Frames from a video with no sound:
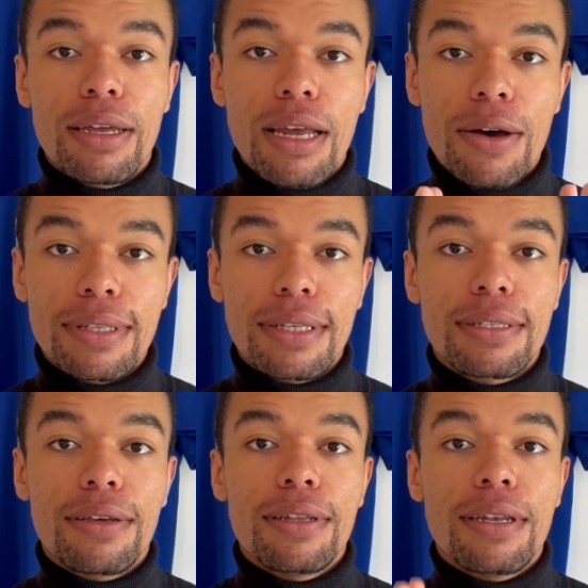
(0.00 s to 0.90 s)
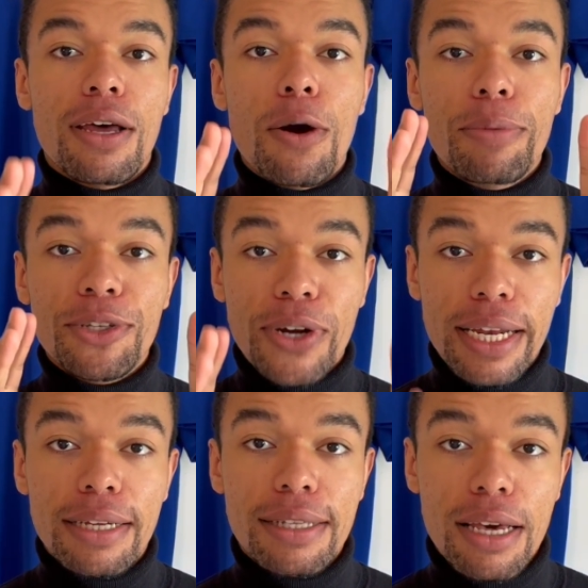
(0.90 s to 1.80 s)
announces an open
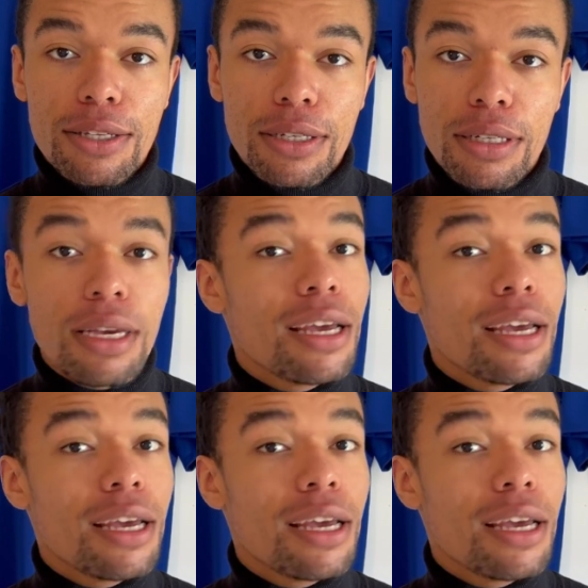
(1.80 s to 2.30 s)
training session,